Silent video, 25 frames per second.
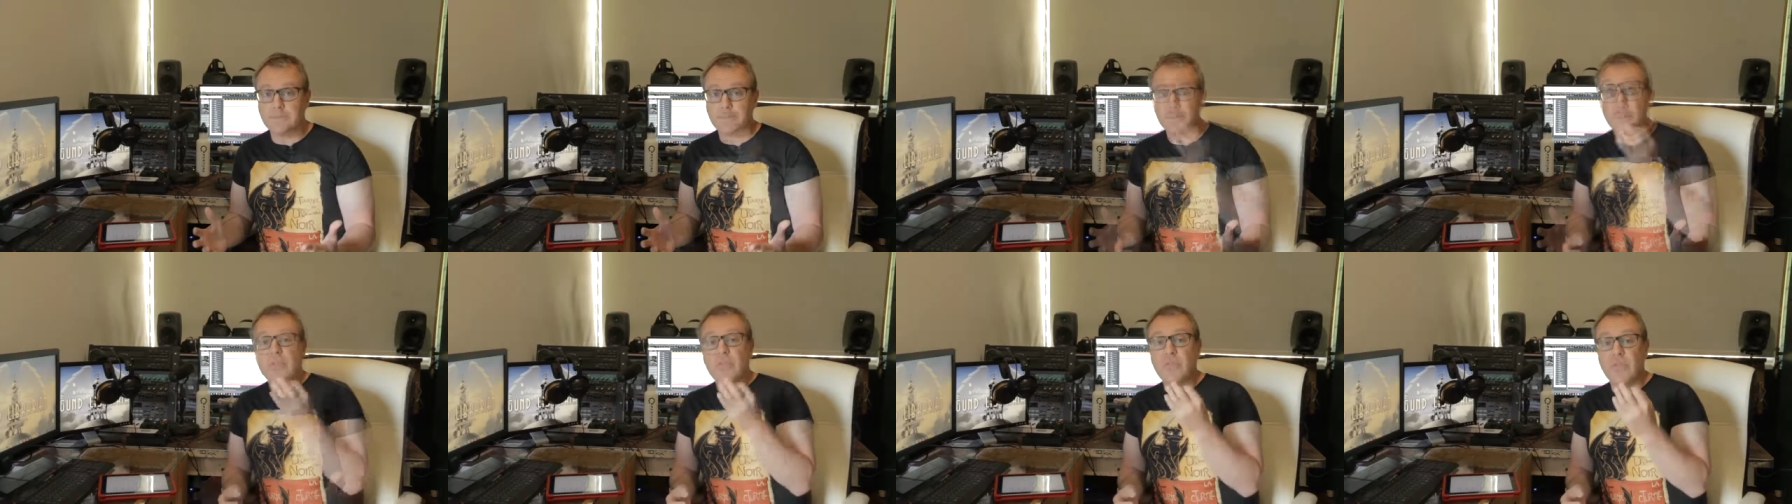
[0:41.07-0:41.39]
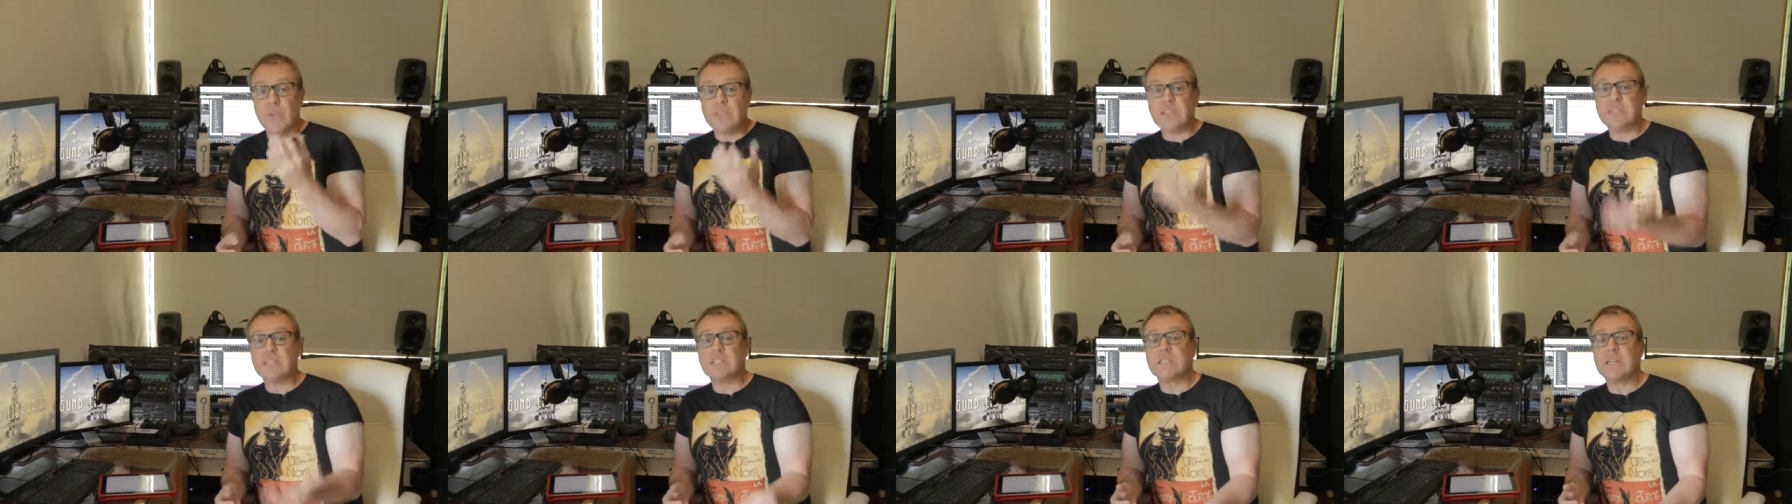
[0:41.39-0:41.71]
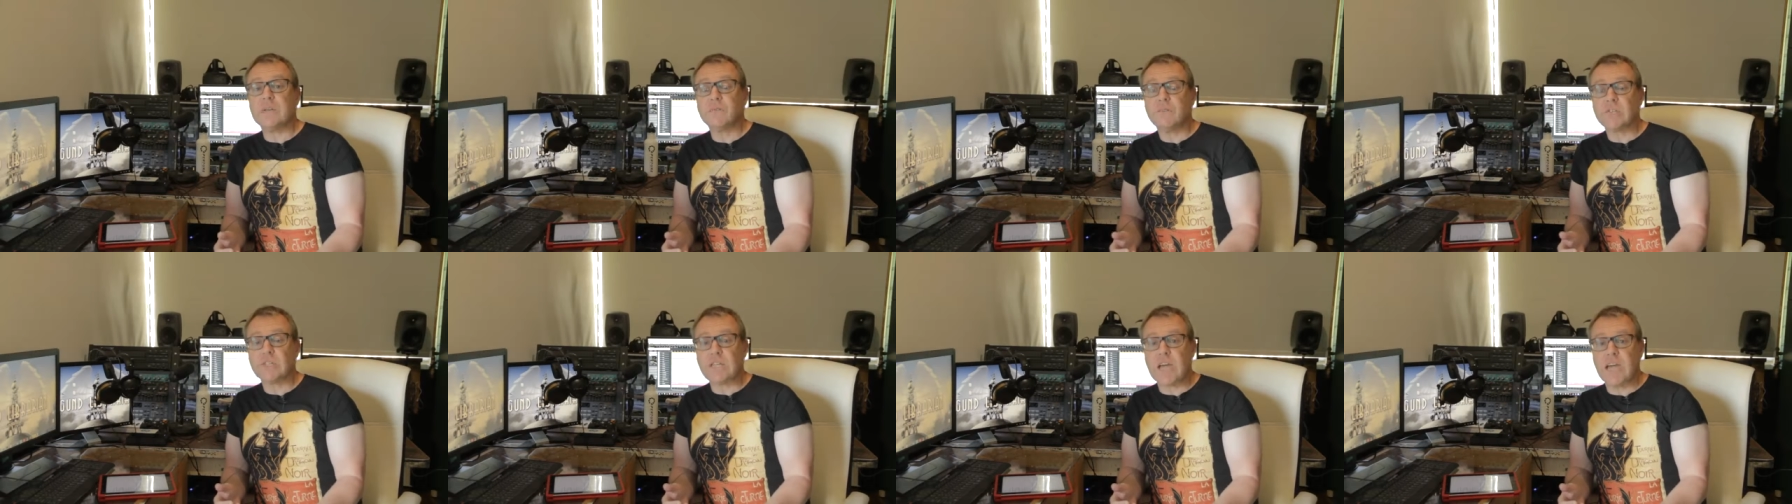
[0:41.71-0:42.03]
This is an
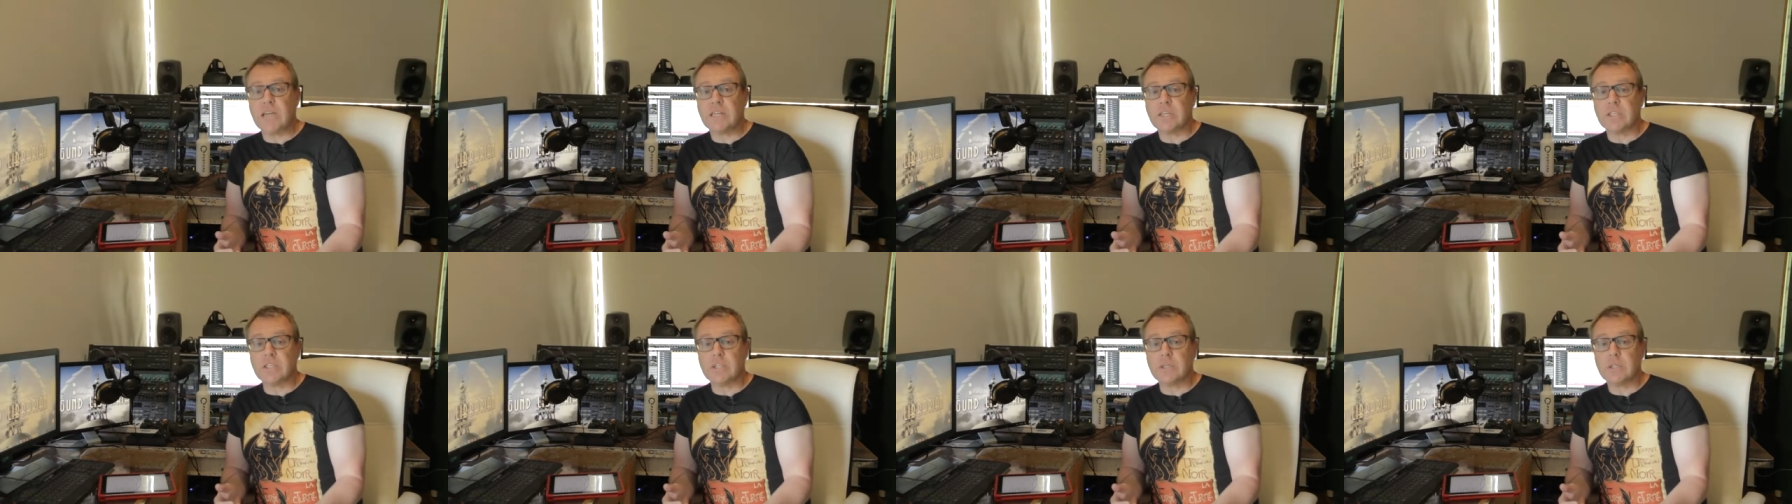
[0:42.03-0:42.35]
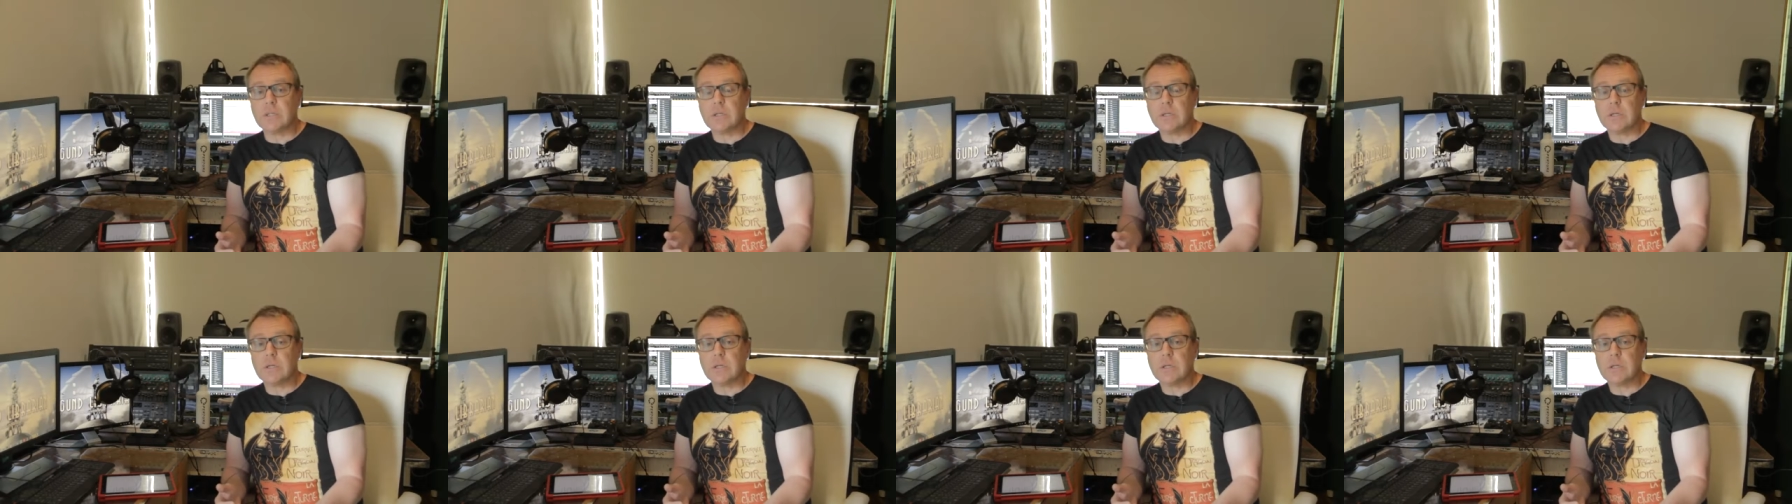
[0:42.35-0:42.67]
invitation